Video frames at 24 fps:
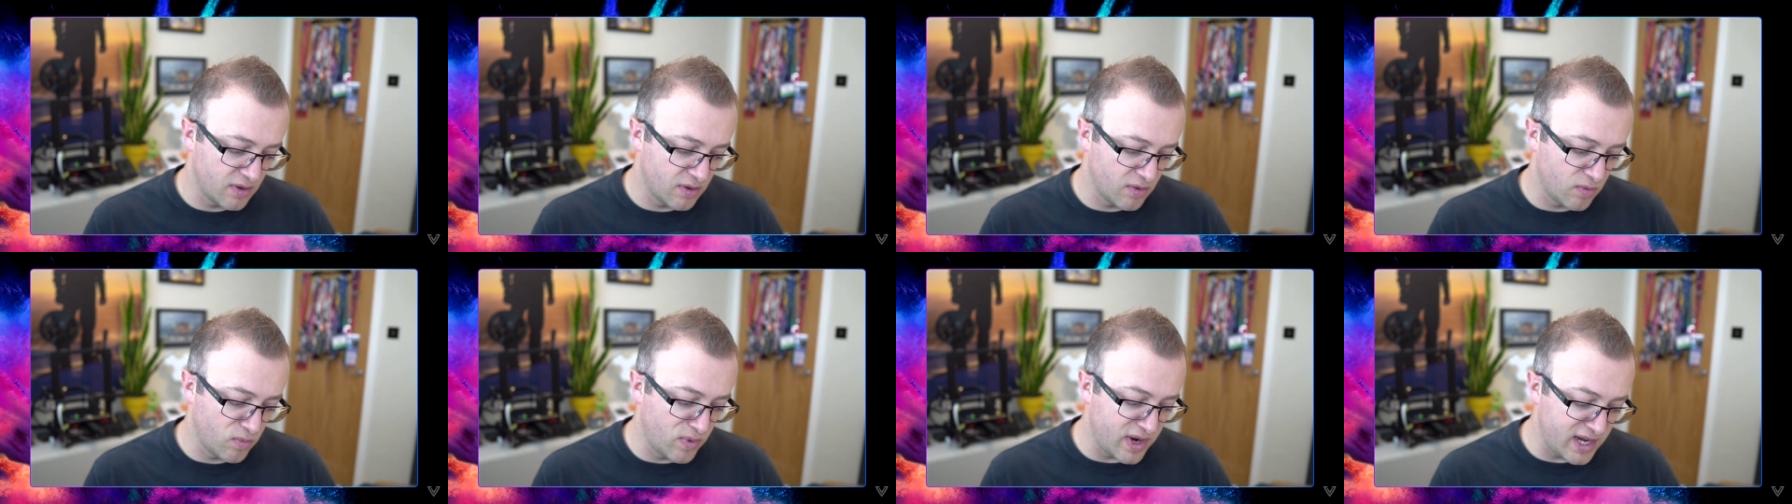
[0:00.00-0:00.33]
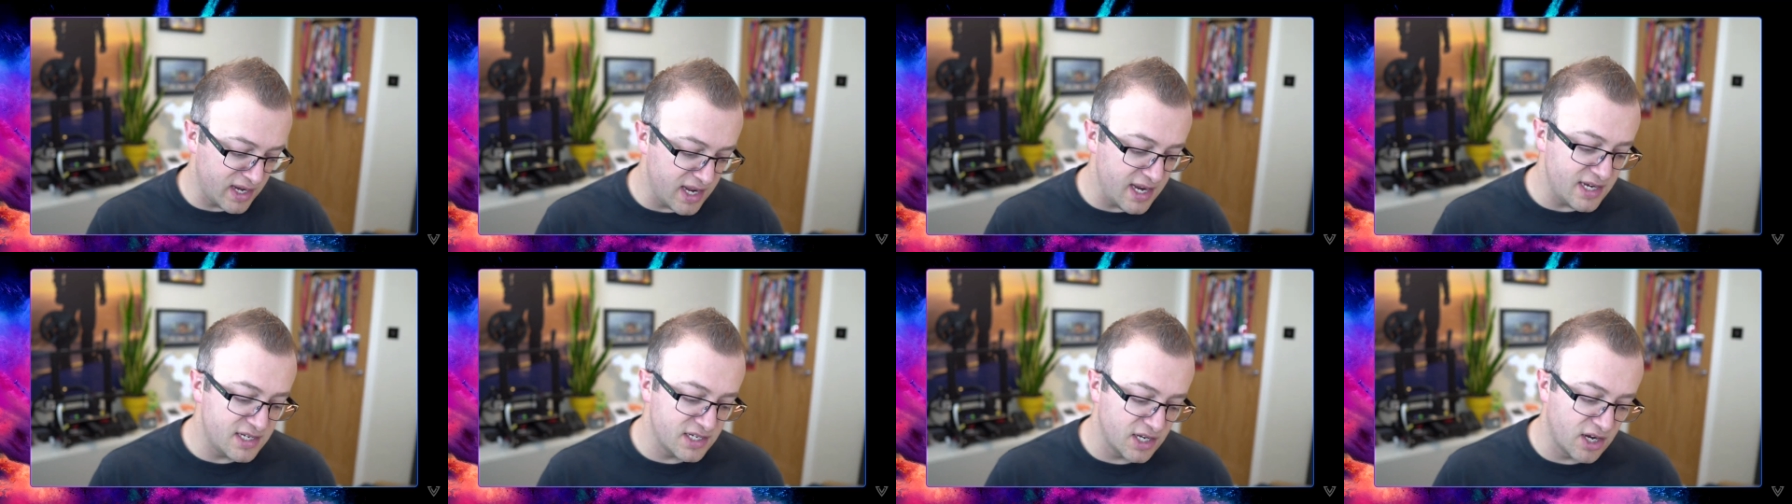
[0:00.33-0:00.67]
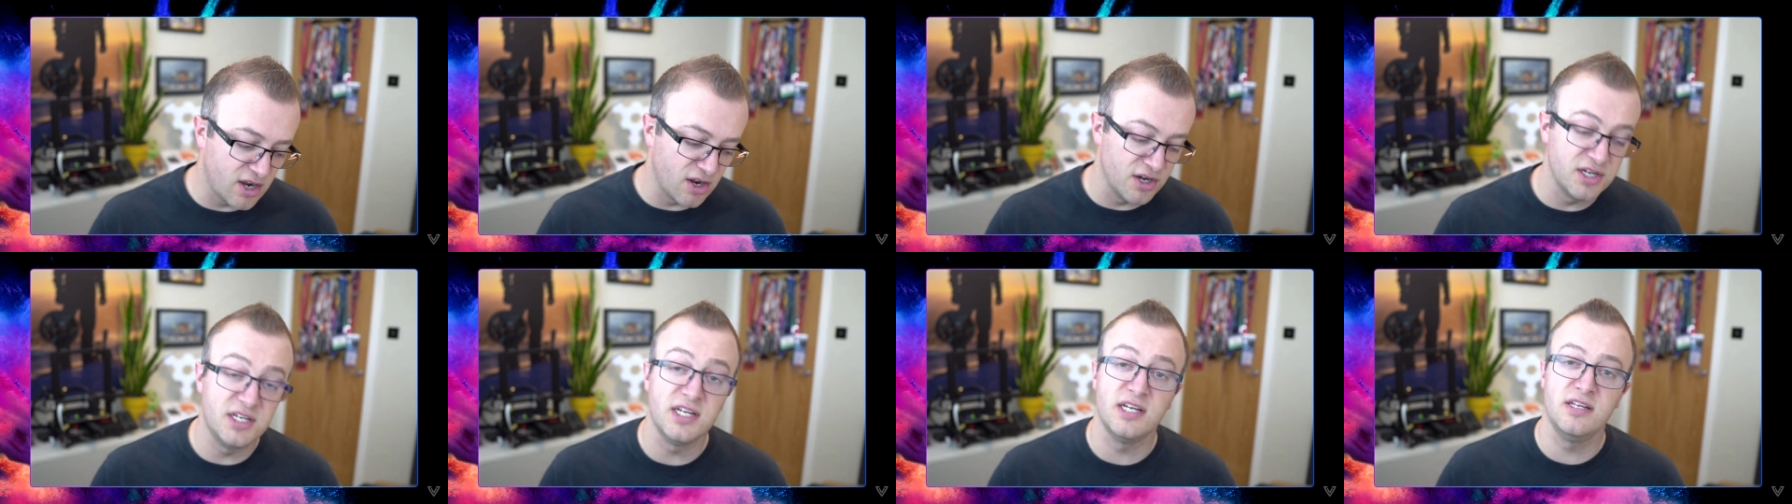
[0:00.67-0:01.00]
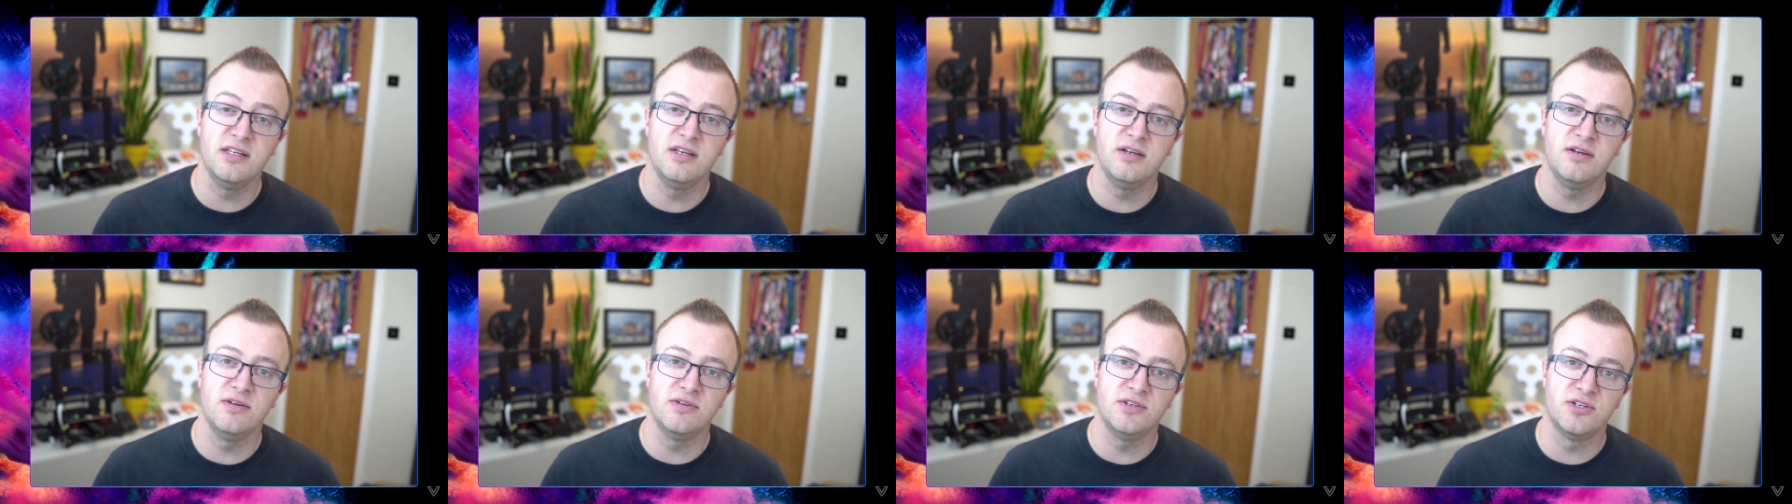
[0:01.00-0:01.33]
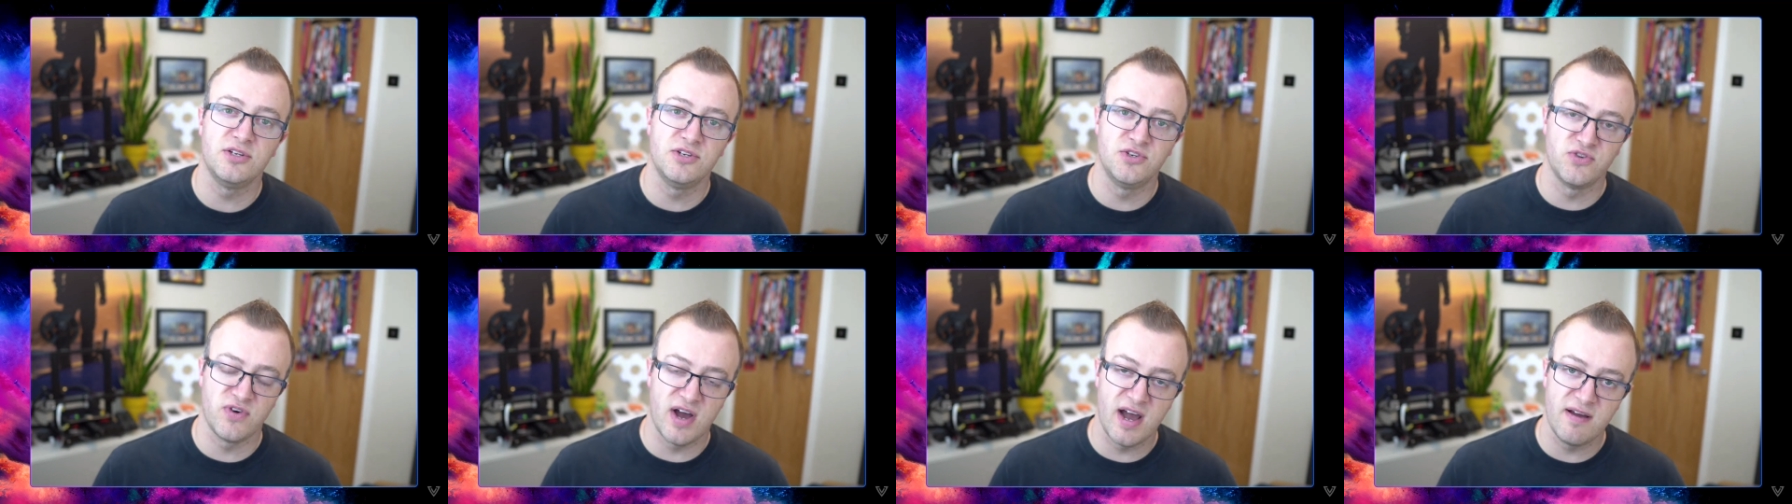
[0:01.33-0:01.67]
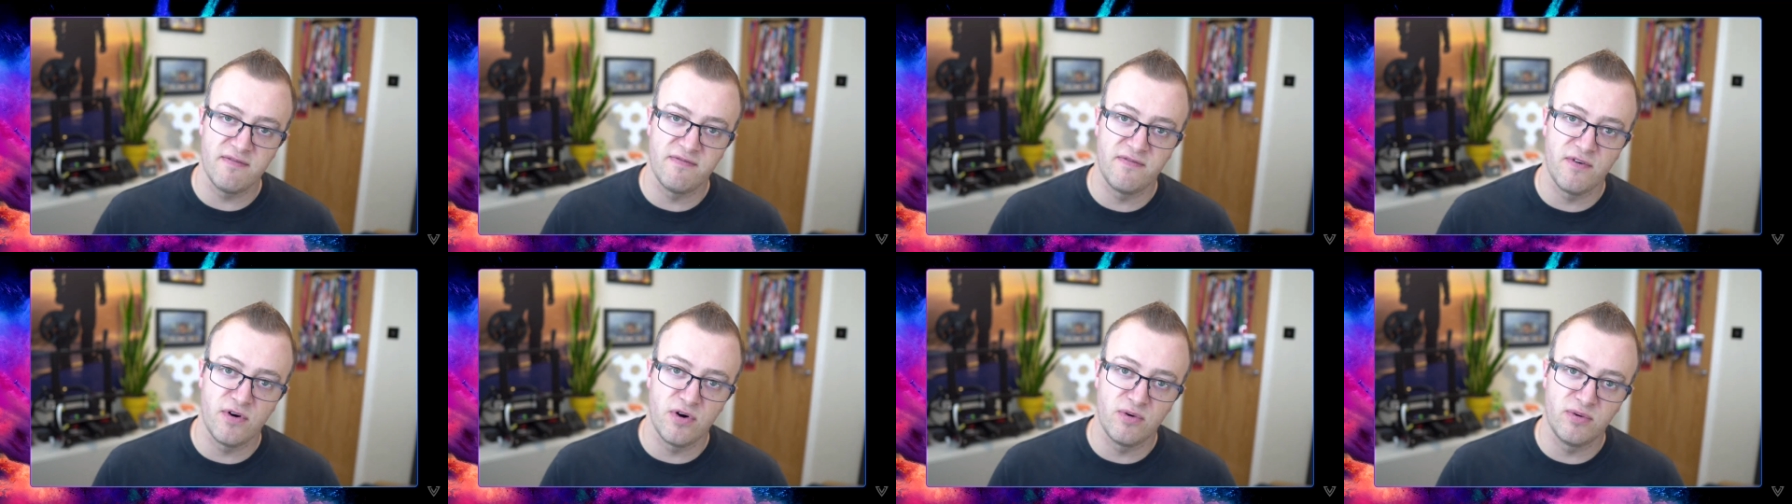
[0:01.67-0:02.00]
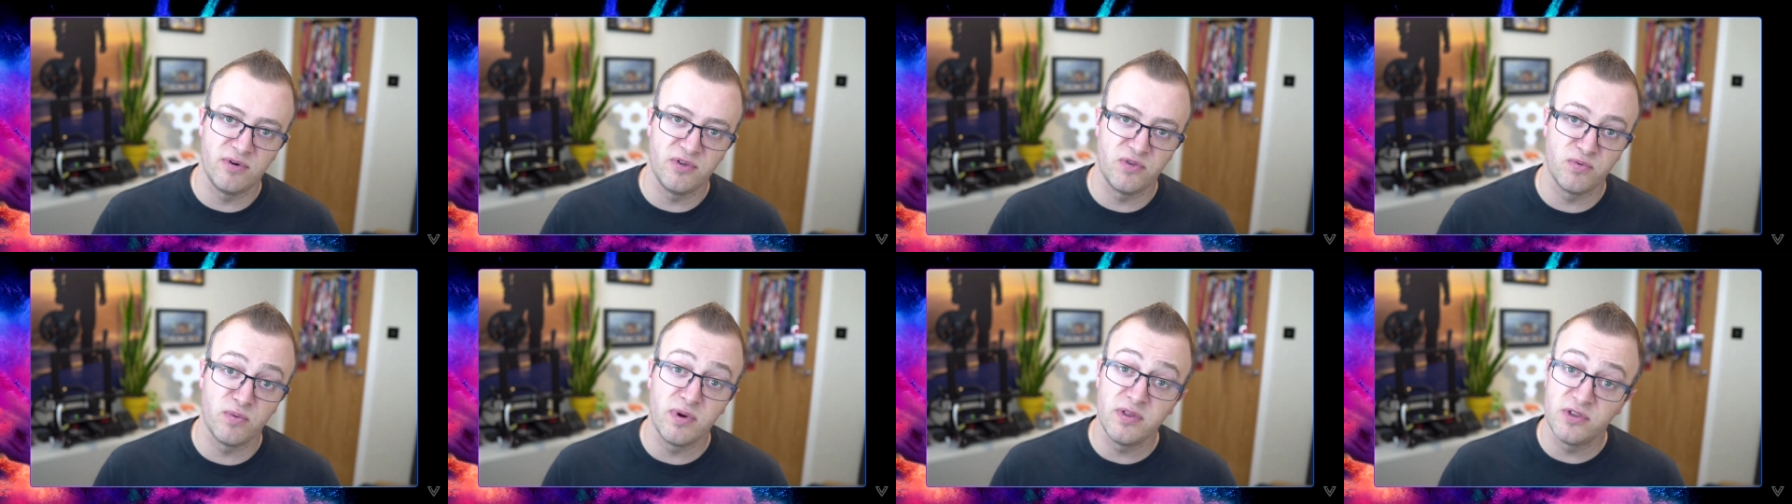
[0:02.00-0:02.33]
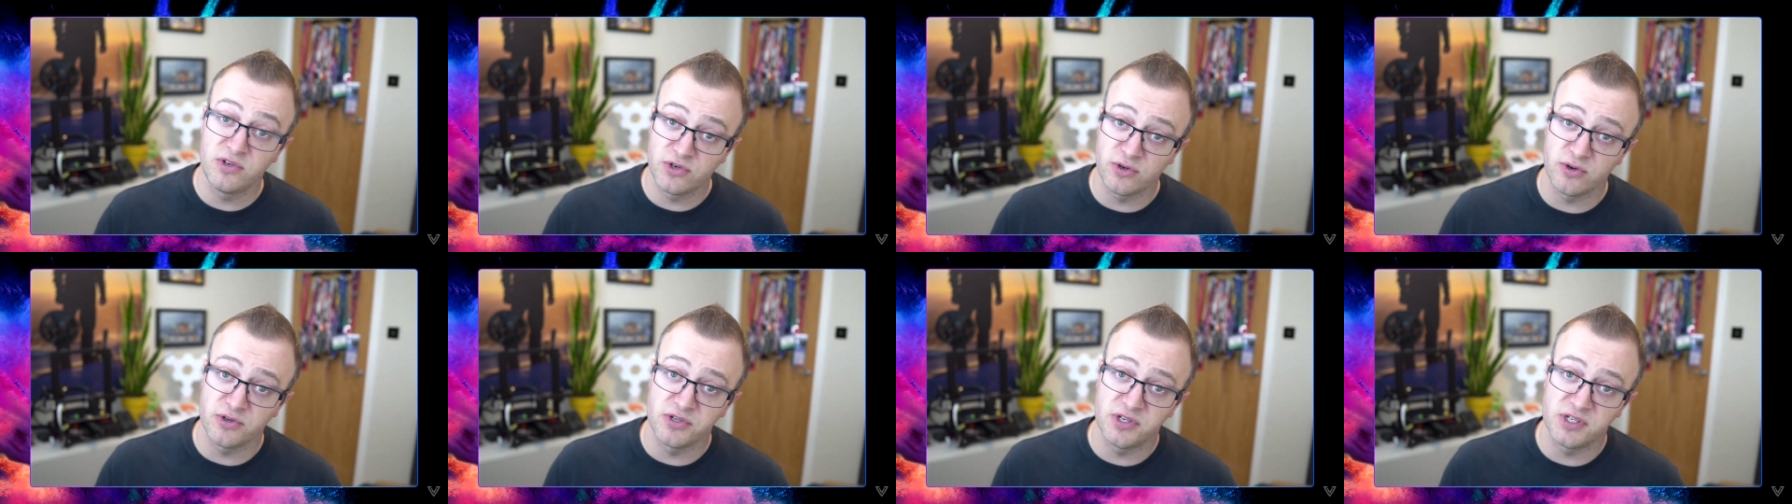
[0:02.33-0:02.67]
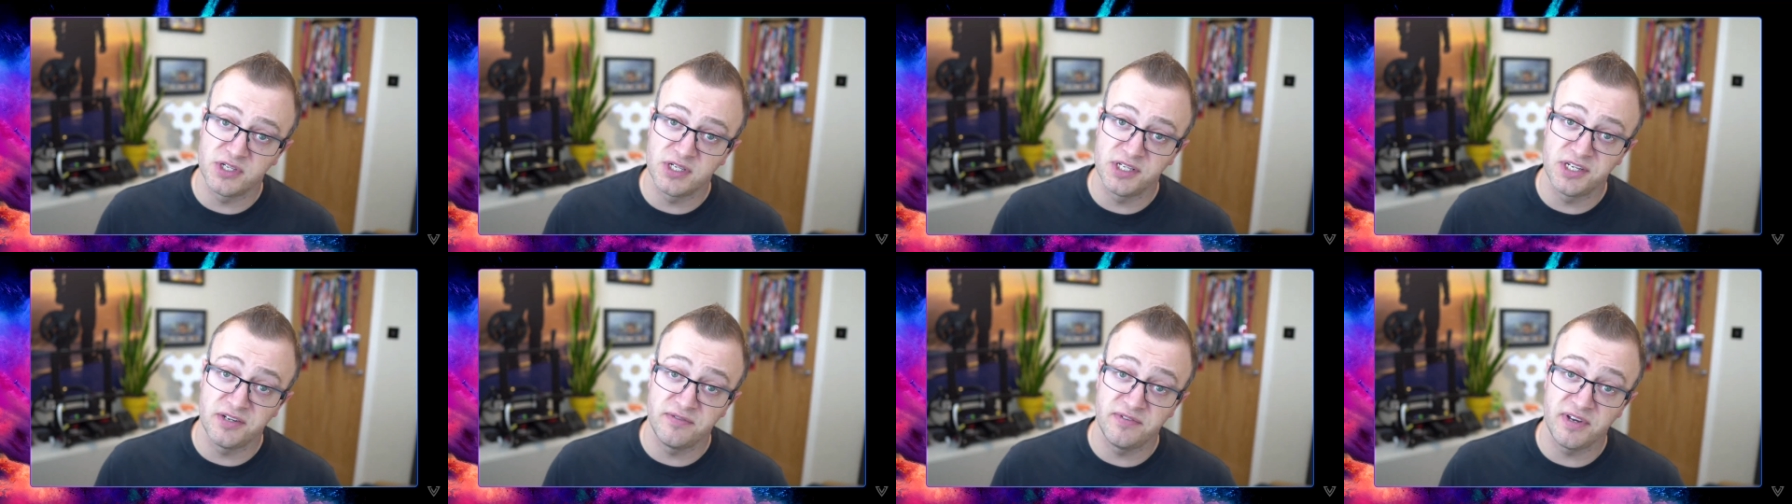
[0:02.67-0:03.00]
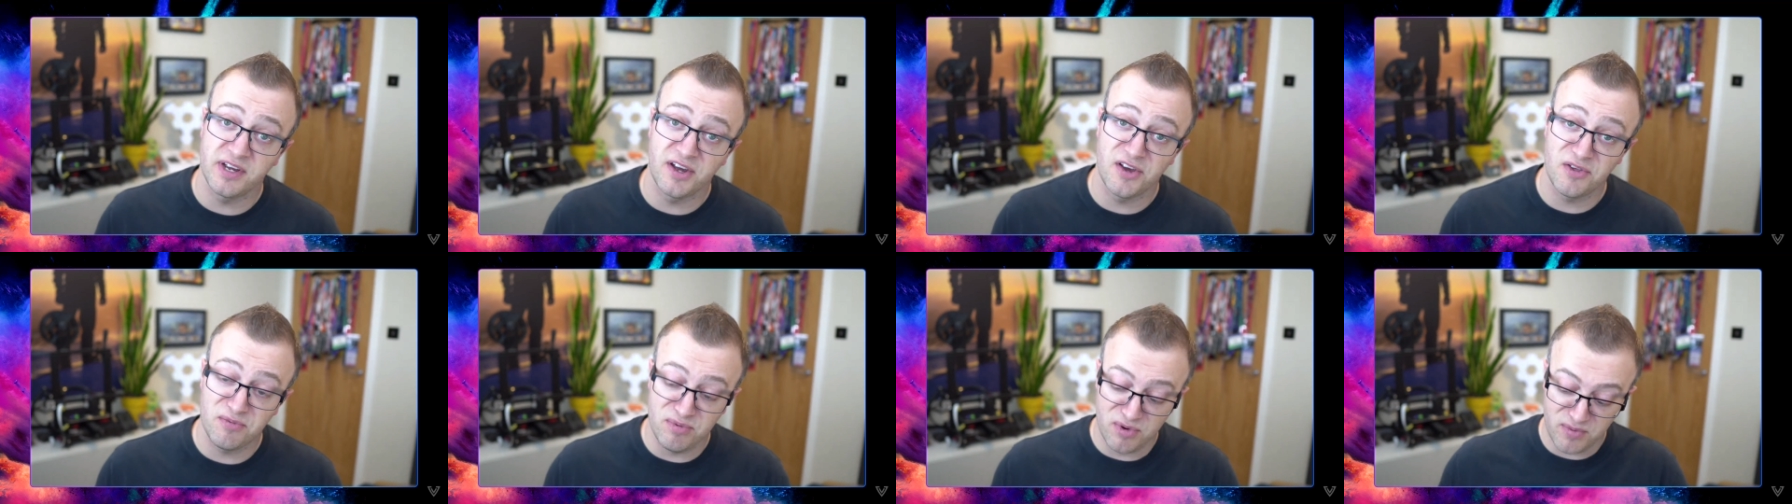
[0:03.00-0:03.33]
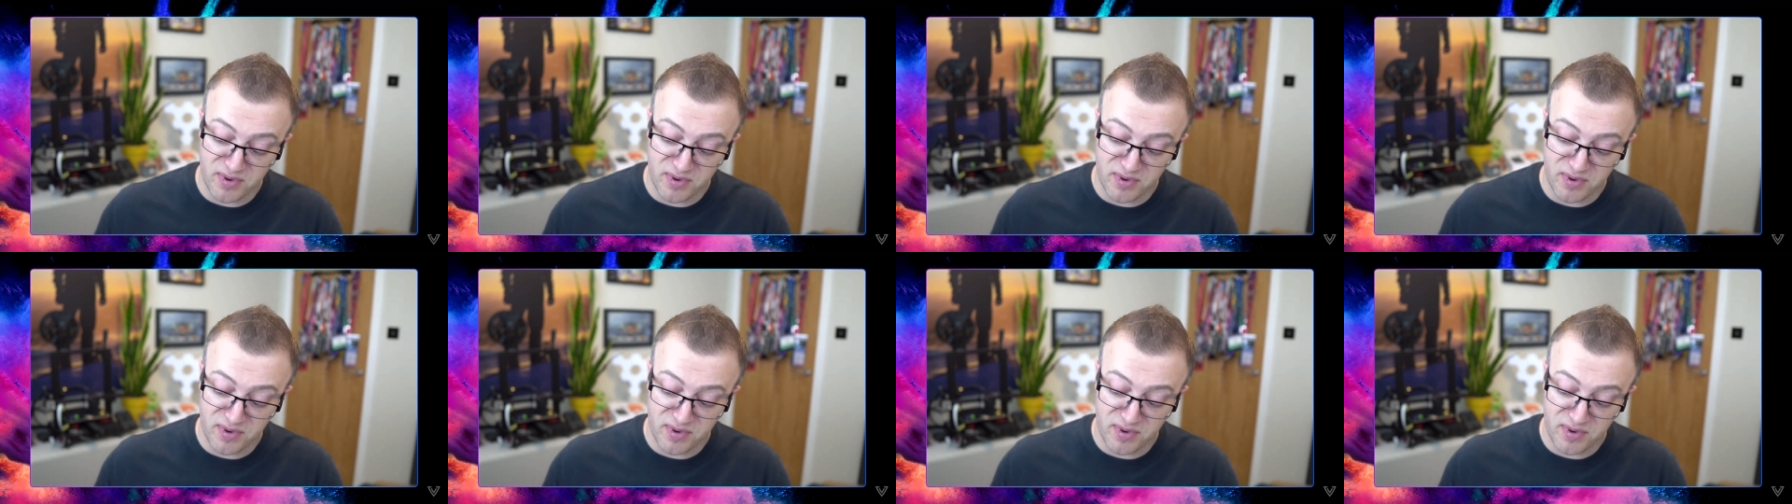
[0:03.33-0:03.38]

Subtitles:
we need to continue to drive forwards with shorter certificates.